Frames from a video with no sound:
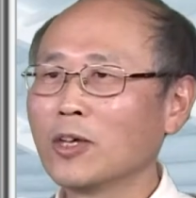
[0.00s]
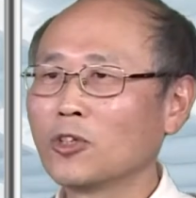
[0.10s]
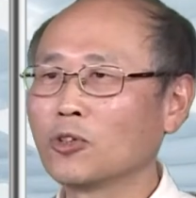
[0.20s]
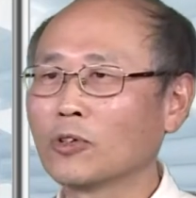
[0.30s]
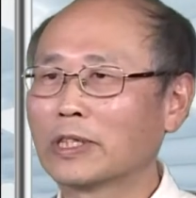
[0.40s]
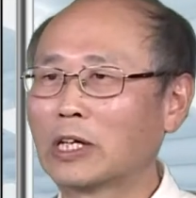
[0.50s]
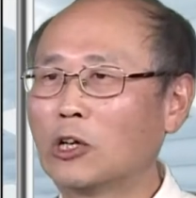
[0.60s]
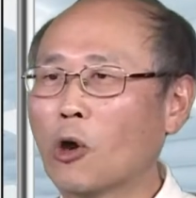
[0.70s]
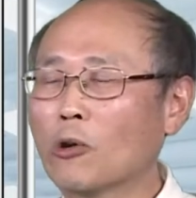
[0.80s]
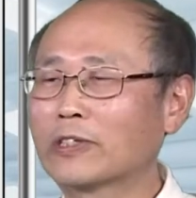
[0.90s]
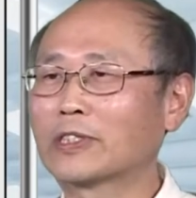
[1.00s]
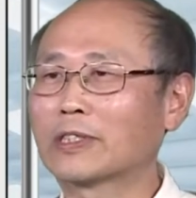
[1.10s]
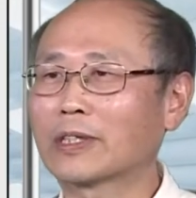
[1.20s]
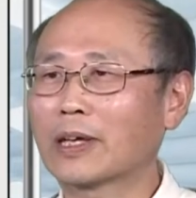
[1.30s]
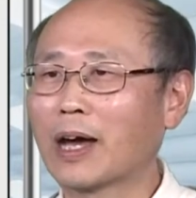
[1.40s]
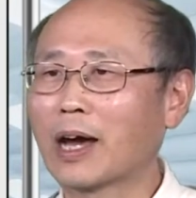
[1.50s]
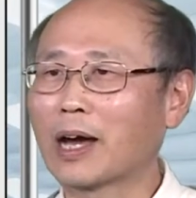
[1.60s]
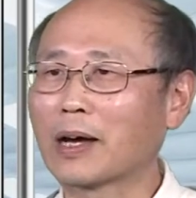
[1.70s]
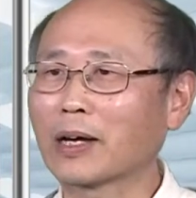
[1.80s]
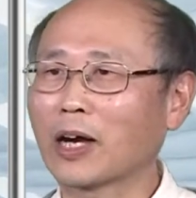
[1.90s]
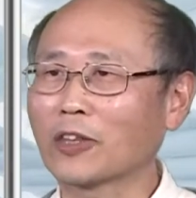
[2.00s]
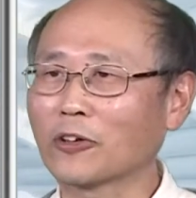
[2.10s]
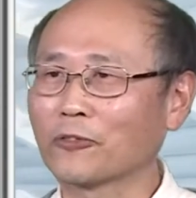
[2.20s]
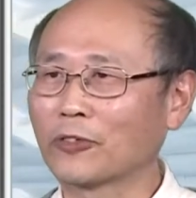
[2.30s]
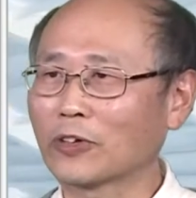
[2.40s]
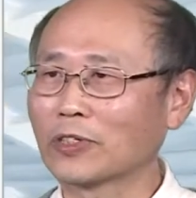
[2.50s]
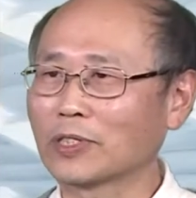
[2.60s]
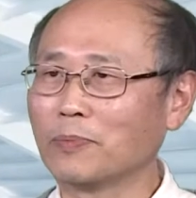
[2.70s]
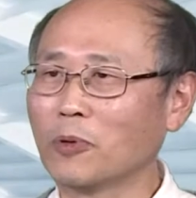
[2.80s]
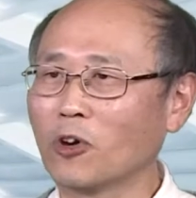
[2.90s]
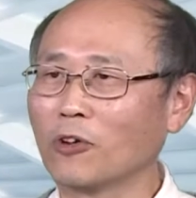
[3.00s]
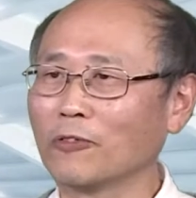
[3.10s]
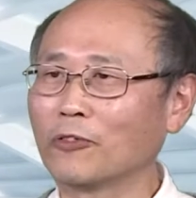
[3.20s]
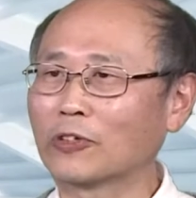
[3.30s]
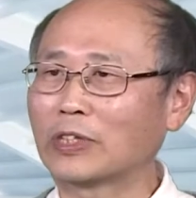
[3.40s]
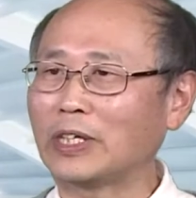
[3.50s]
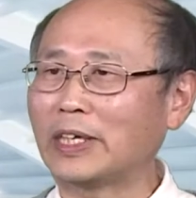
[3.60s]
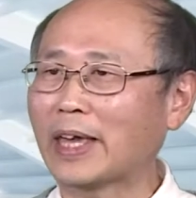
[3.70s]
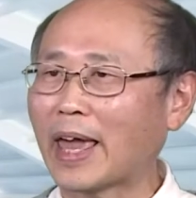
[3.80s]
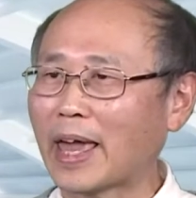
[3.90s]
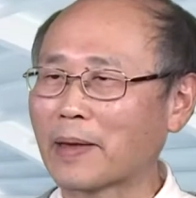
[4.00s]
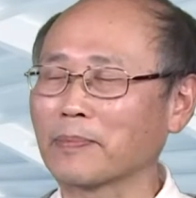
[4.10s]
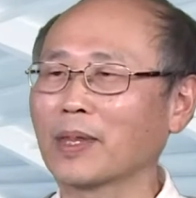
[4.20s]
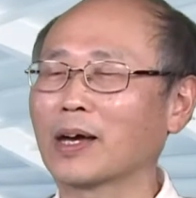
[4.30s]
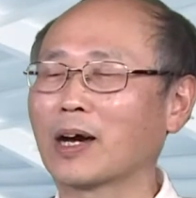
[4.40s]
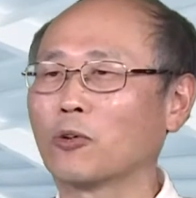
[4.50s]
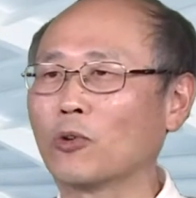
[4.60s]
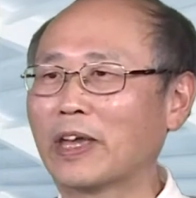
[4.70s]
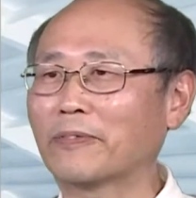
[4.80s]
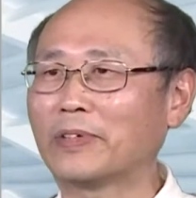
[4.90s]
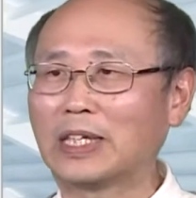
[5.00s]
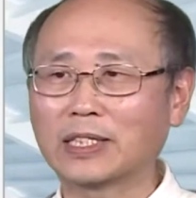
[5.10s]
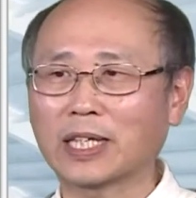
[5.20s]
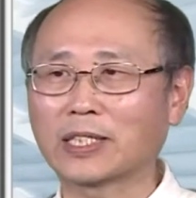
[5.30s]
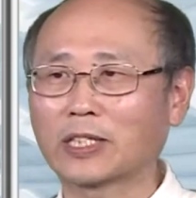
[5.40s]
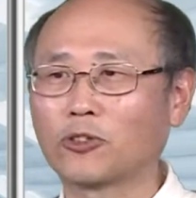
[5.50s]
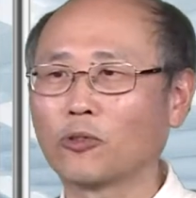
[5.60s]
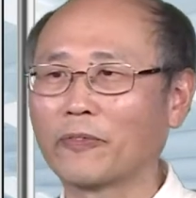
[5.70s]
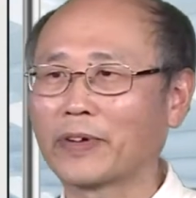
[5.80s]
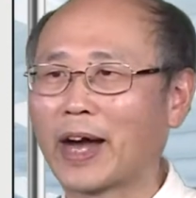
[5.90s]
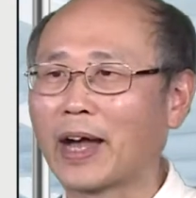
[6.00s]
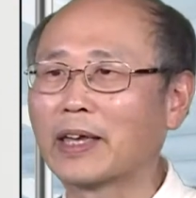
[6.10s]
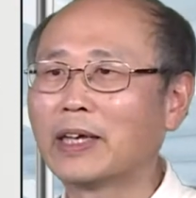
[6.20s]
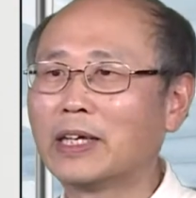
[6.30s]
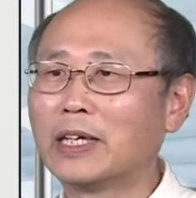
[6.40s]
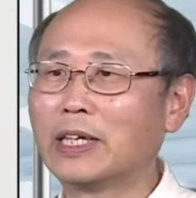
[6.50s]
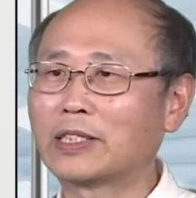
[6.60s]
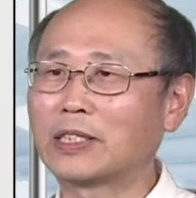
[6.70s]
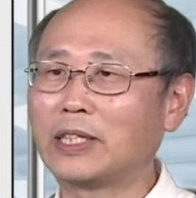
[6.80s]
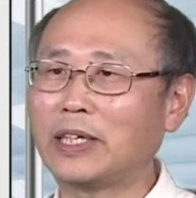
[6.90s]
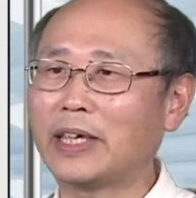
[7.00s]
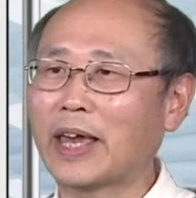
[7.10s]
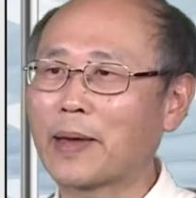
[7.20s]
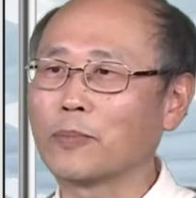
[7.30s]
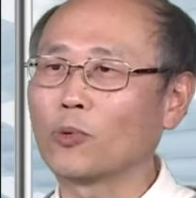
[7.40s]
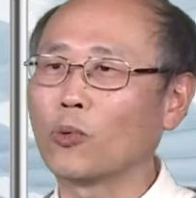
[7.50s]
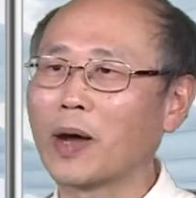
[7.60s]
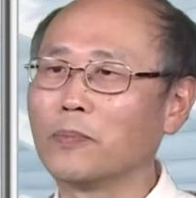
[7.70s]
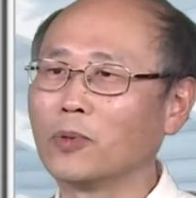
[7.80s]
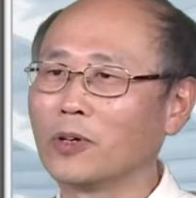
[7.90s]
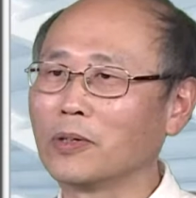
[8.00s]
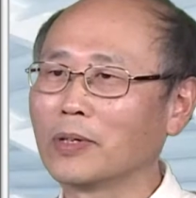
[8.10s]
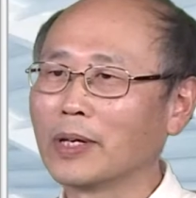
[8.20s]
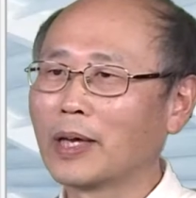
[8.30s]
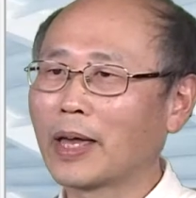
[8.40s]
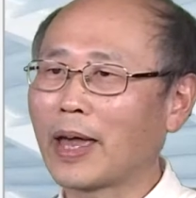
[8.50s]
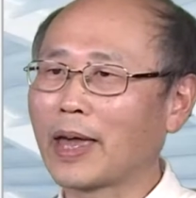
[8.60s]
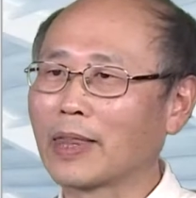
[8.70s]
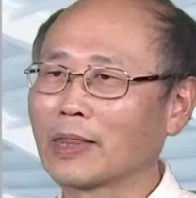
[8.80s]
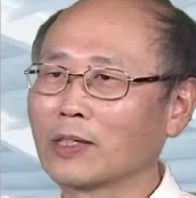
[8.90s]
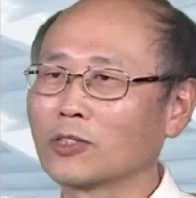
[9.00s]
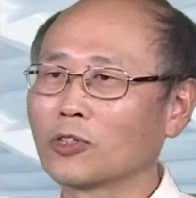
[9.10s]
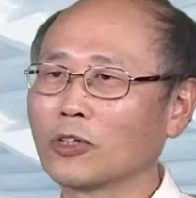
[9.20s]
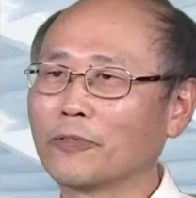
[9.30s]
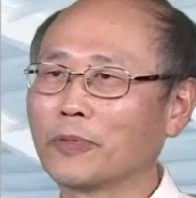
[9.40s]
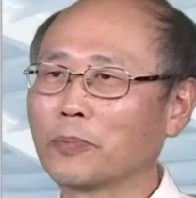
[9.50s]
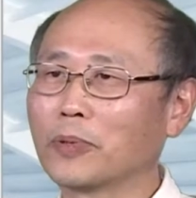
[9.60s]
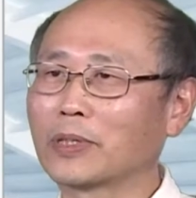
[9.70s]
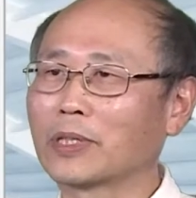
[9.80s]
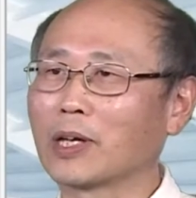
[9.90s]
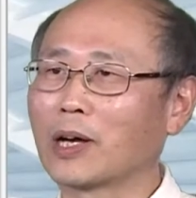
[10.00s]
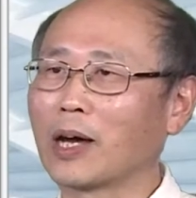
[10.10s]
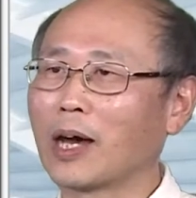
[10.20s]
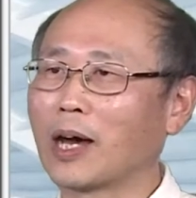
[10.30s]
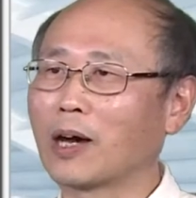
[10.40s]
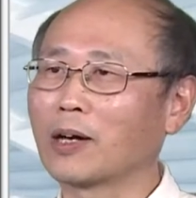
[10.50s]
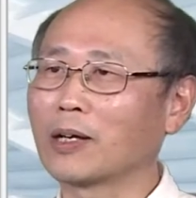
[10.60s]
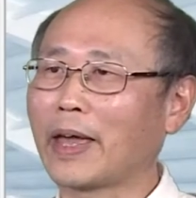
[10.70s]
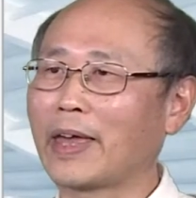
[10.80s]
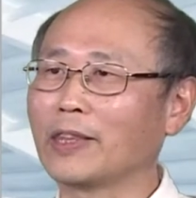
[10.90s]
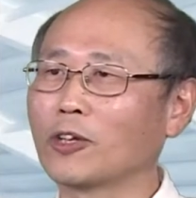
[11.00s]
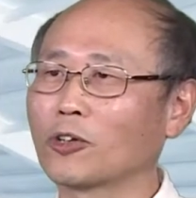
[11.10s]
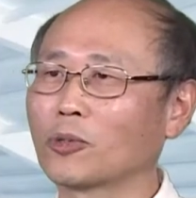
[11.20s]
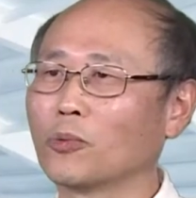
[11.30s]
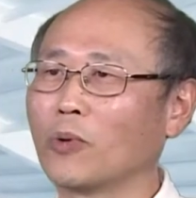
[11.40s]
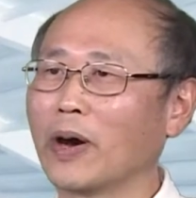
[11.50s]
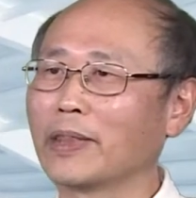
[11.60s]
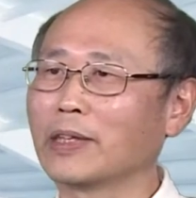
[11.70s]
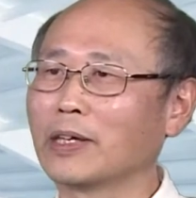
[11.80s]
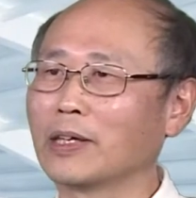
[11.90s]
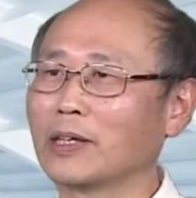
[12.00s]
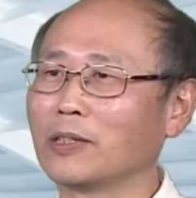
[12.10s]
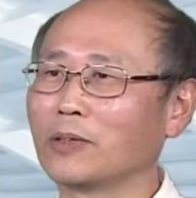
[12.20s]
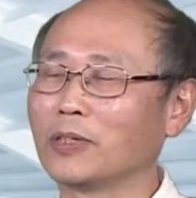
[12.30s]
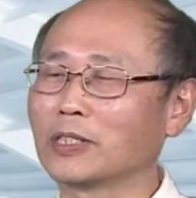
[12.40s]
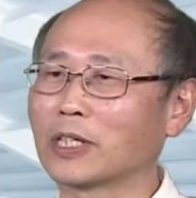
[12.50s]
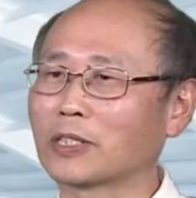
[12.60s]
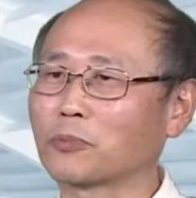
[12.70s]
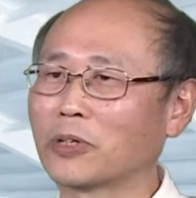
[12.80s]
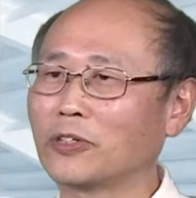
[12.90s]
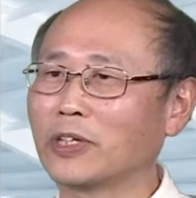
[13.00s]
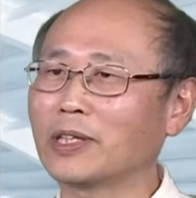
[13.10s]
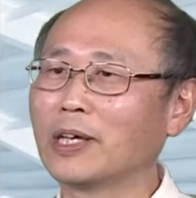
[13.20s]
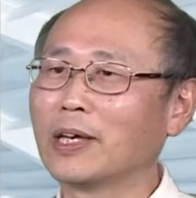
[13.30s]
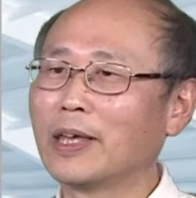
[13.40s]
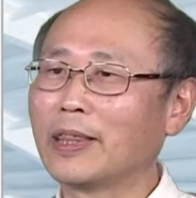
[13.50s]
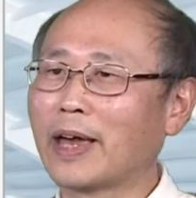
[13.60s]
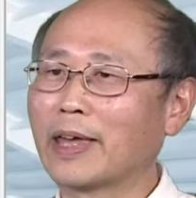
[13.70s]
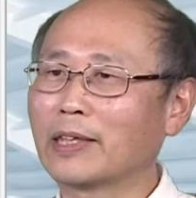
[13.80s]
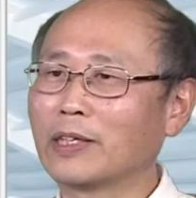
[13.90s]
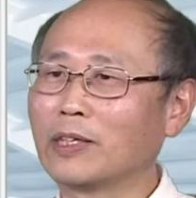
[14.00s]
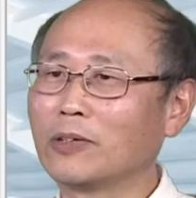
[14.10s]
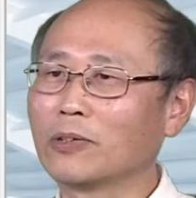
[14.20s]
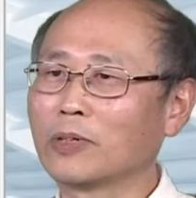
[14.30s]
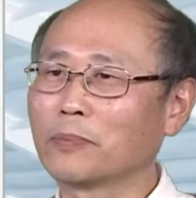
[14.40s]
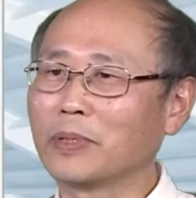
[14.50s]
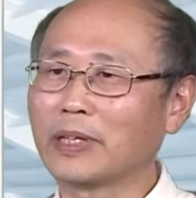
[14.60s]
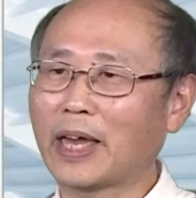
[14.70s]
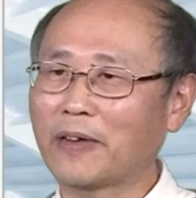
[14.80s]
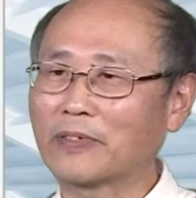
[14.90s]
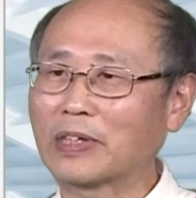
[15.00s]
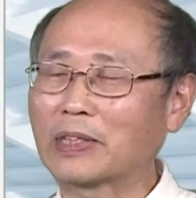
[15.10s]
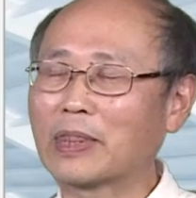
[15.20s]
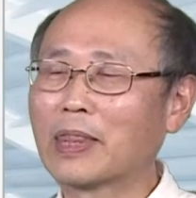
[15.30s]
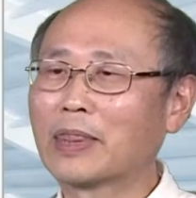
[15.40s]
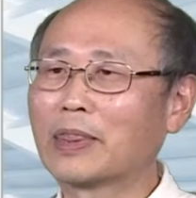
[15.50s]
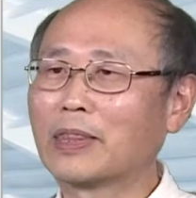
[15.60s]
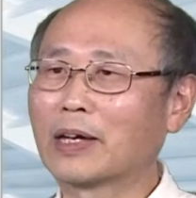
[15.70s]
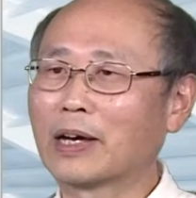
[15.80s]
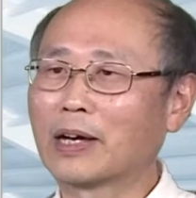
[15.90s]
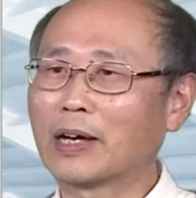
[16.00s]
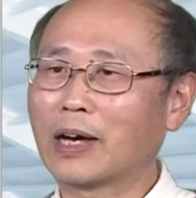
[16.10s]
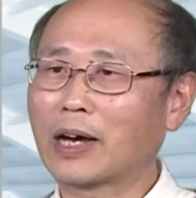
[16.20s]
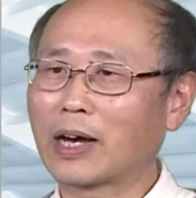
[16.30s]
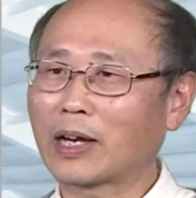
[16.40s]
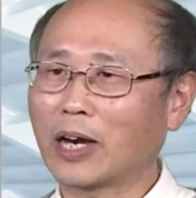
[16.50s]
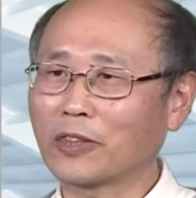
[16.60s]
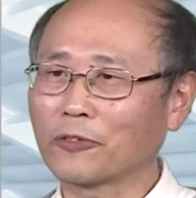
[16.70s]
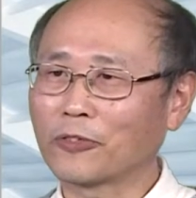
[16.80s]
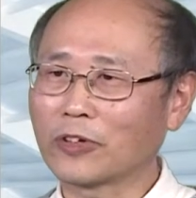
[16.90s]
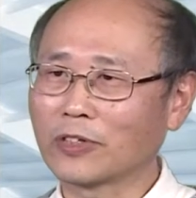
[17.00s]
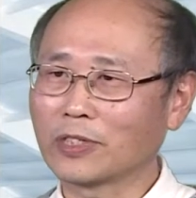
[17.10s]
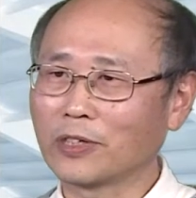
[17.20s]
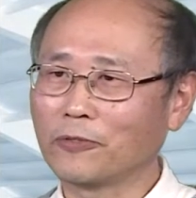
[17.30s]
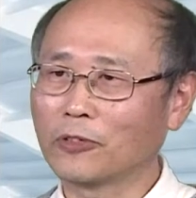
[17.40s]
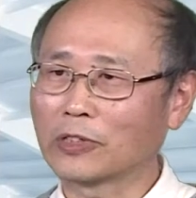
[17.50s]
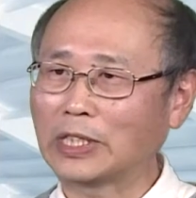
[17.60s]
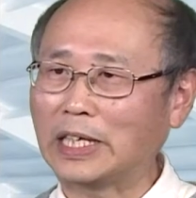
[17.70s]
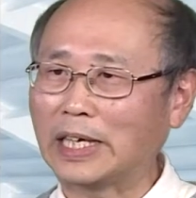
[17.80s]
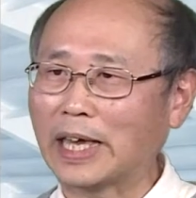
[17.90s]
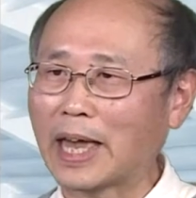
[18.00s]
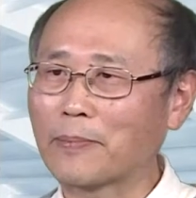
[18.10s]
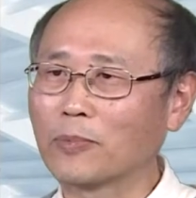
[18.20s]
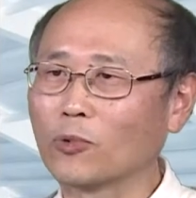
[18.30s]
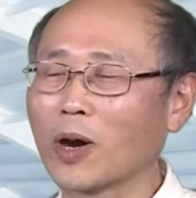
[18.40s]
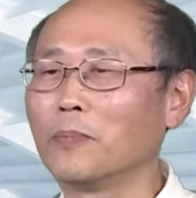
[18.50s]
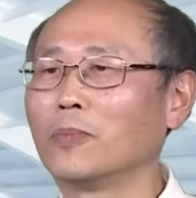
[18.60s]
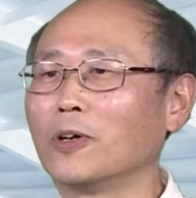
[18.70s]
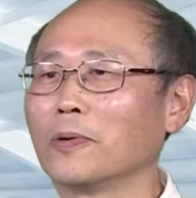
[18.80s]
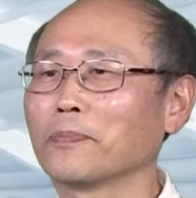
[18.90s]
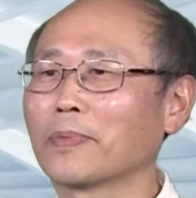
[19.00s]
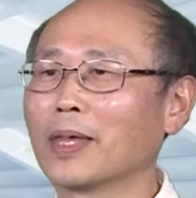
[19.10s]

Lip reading: So the lowest cutoff frequency mode for TM wave inside such a waveguide is TM1 mode. And so if you put the N equal to one into this expression, then you will be having the cutoff frequency for TM1 mode.